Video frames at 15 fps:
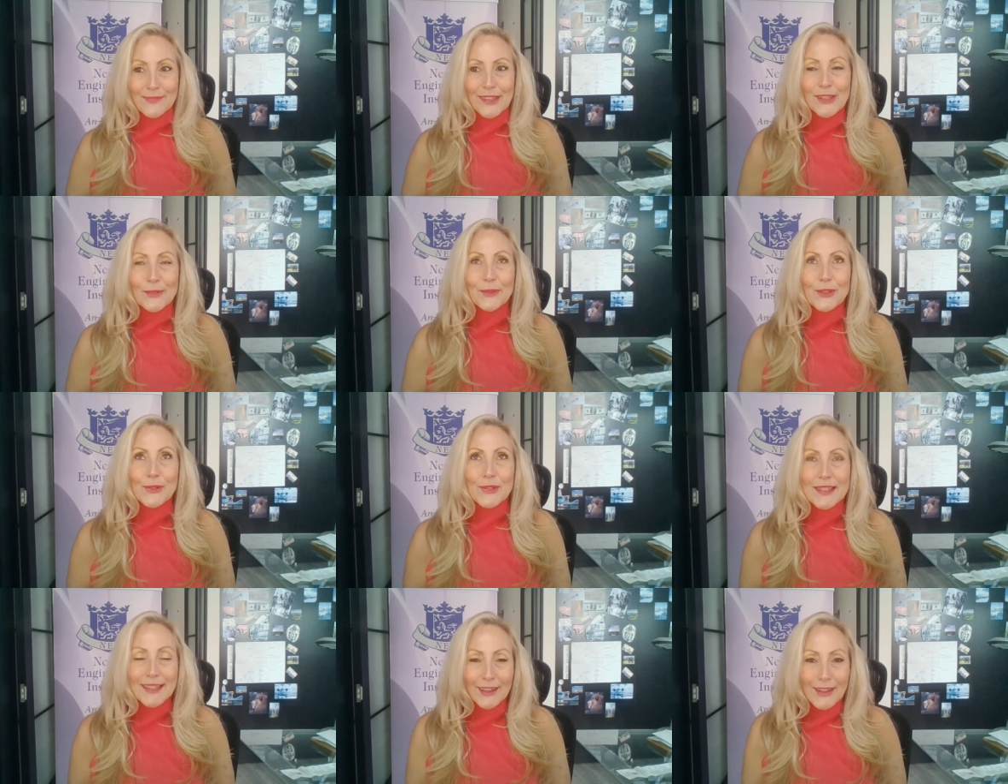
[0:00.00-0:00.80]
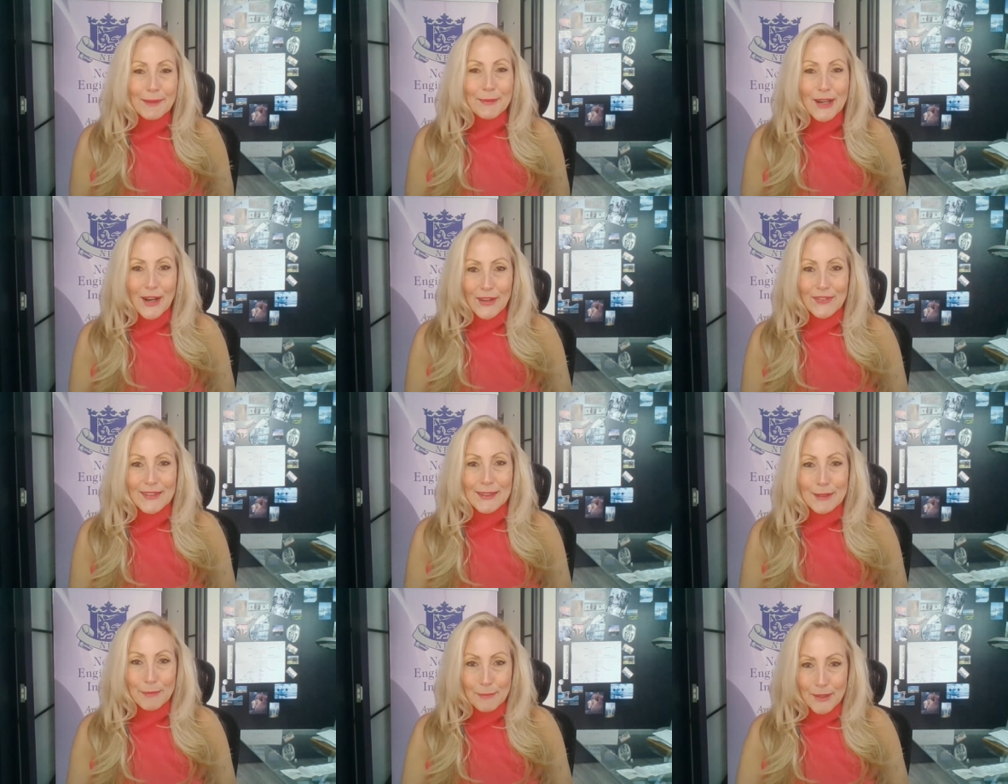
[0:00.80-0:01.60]
You know, when you set out on
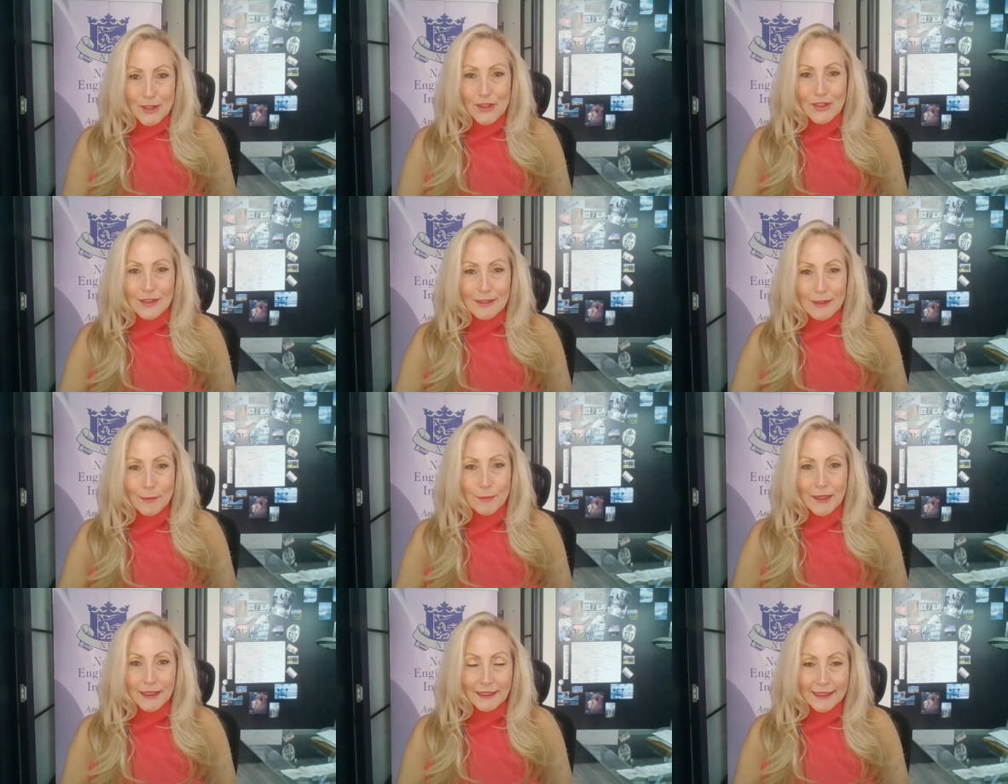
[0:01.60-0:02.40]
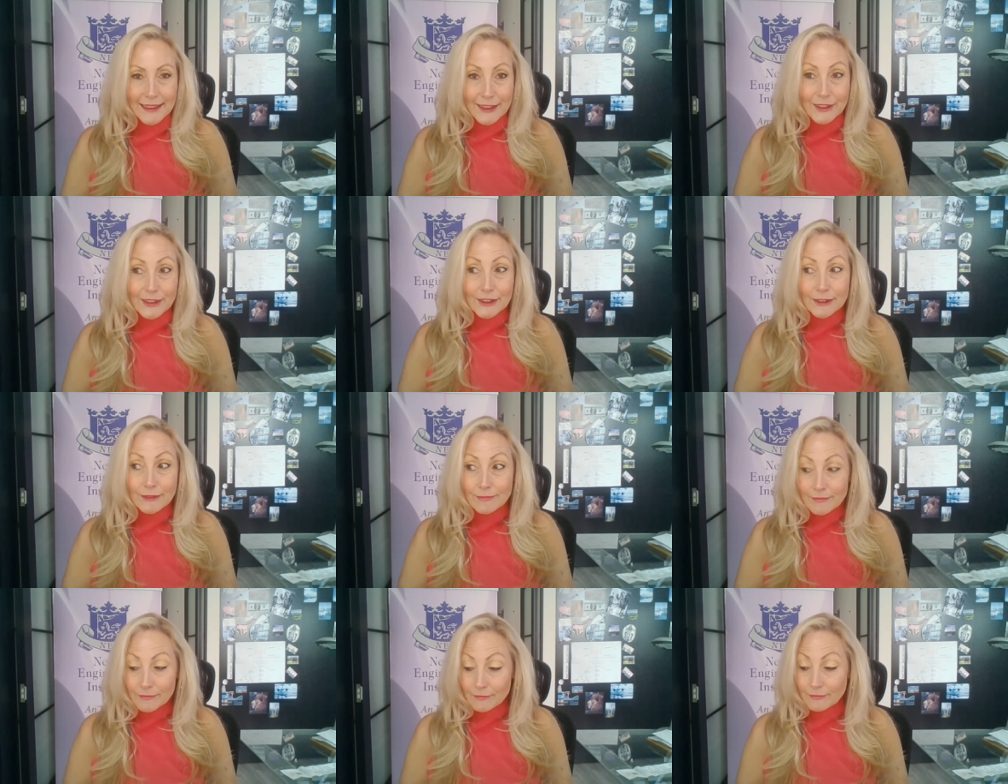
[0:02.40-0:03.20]
this mission to be a leader,